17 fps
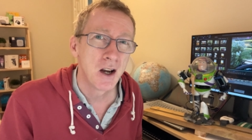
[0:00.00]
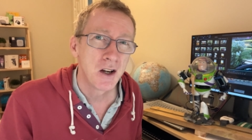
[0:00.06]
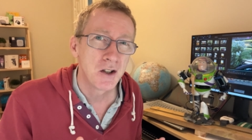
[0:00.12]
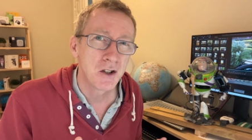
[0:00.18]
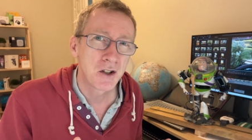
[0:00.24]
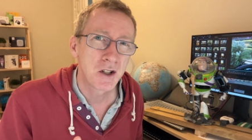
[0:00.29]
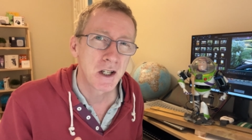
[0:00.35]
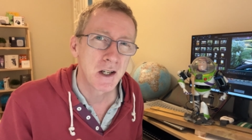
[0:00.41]

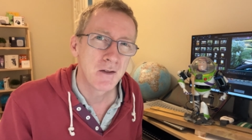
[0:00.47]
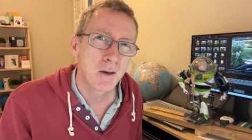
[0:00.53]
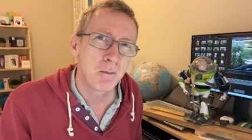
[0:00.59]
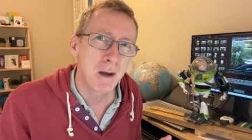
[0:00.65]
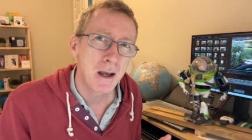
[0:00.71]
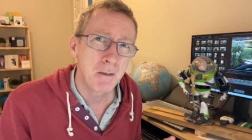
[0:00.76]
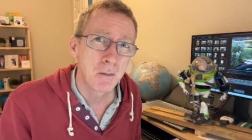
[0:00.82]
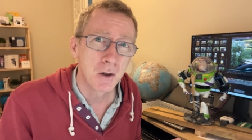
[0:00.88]
just to give a
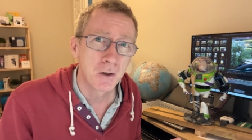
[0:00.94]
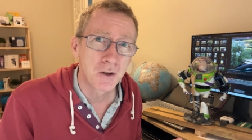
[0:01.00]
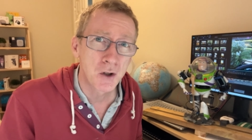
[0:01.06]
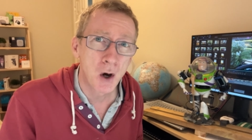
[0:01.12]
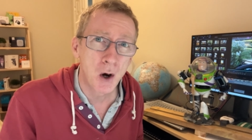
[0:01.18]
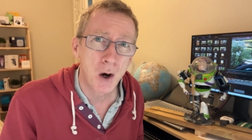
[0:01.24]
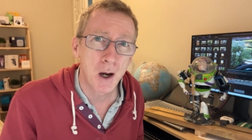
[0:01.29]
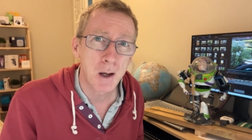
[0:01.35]
bit more
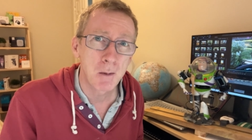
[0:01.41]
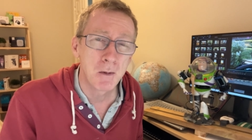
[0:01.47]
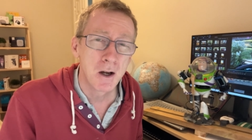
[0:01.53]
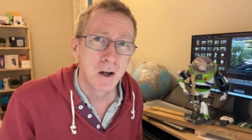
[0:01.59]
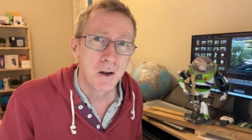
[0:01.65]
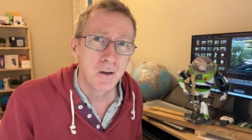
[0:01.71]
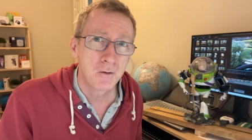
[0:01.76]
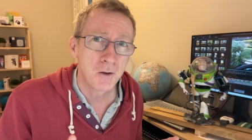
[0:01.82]
time
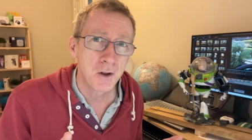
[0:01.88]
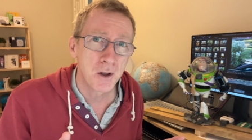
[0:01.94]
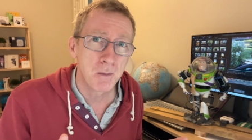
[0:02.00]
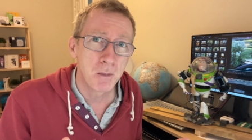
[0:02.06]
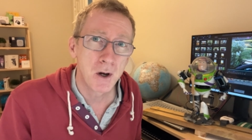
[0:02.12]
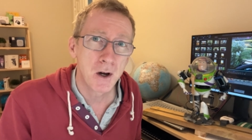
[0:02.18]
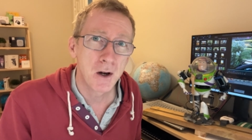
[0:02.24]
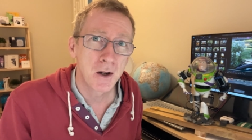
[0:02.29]
for the
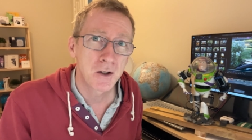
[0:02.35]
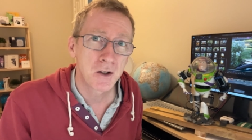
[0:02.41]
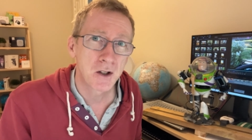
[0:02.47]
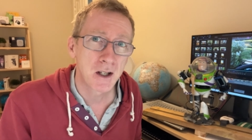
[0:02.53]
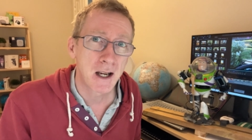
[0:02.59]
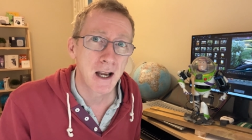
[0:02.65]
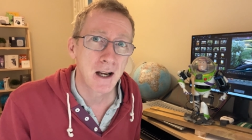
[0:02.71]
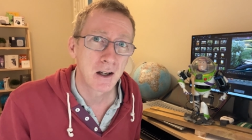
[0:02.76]
birds
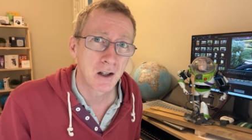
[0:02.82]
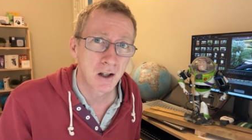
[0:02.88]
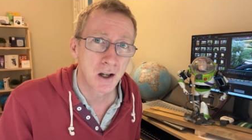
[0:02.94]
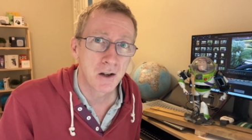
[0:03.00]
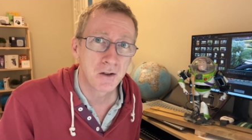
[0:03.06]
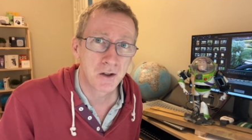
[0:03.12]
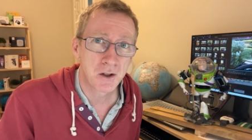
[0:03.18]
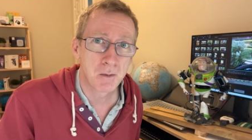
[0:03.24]
to get
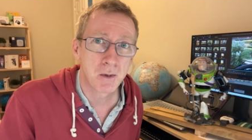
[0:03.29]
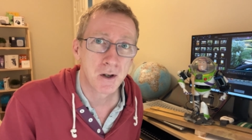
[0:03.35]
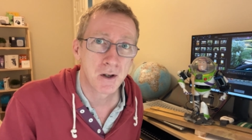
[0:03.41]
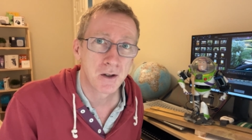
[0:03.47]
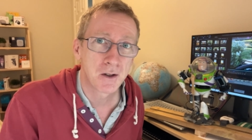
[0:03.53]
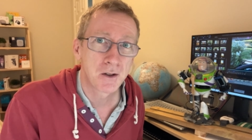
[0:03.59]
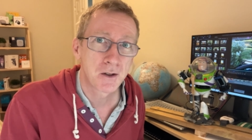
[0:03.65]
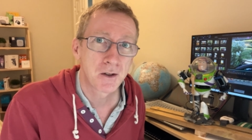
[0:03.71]
close to
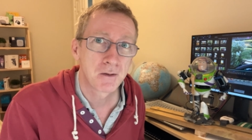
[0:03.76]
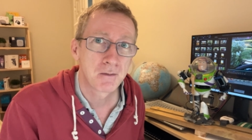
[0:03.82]
Buzz.